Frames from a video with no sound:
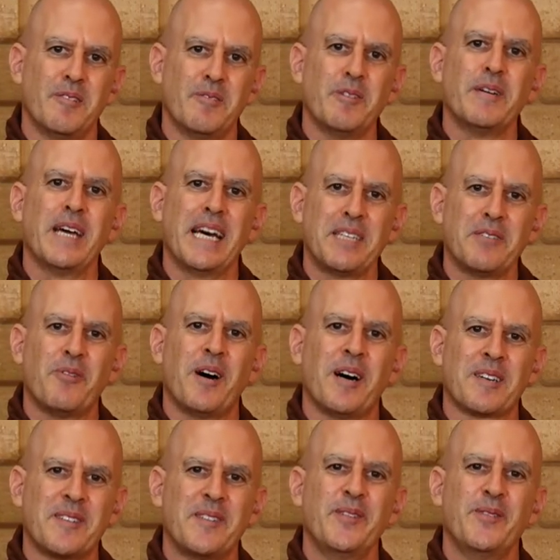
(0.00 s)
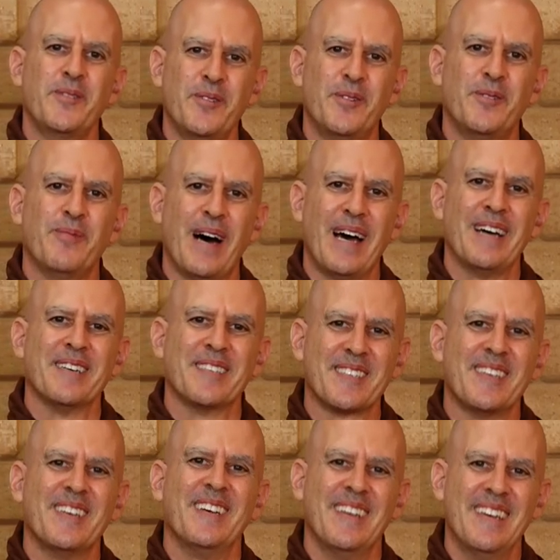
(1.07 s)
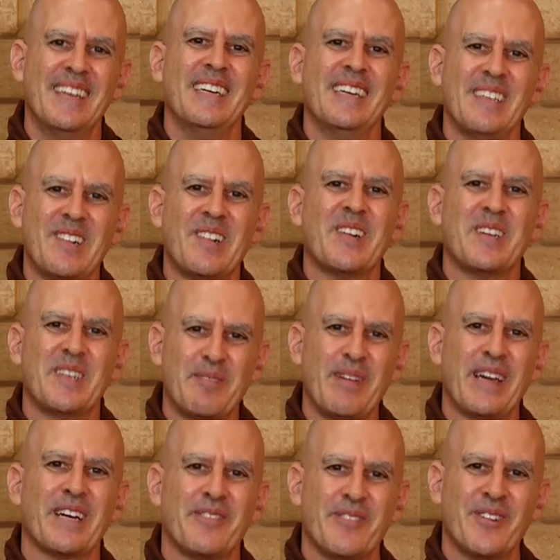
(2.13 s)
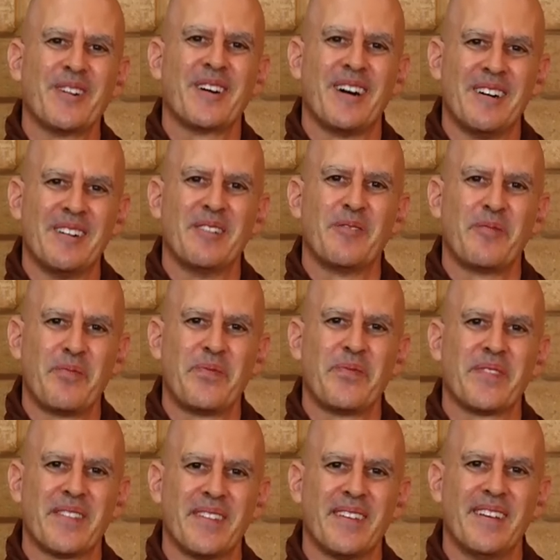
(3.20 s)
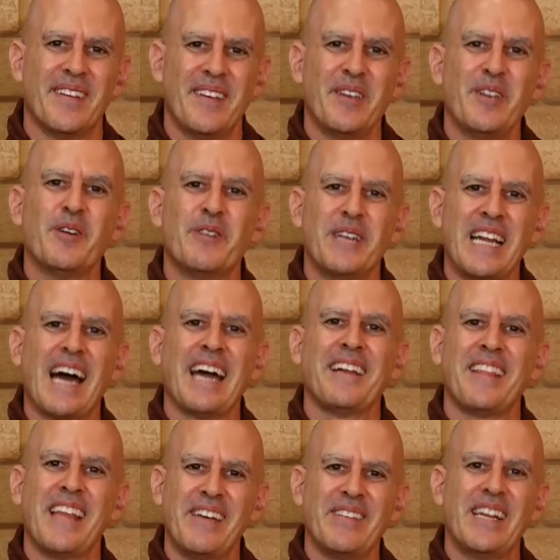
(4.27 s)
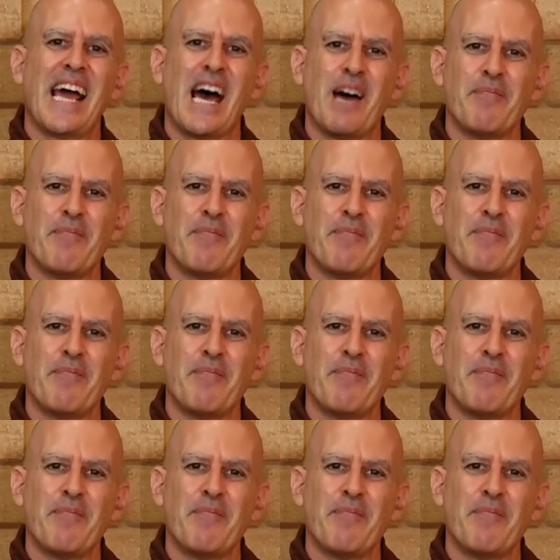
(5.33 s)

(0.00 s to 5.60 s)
where we had to walk 2 miles in order to make a phone call. When 9/11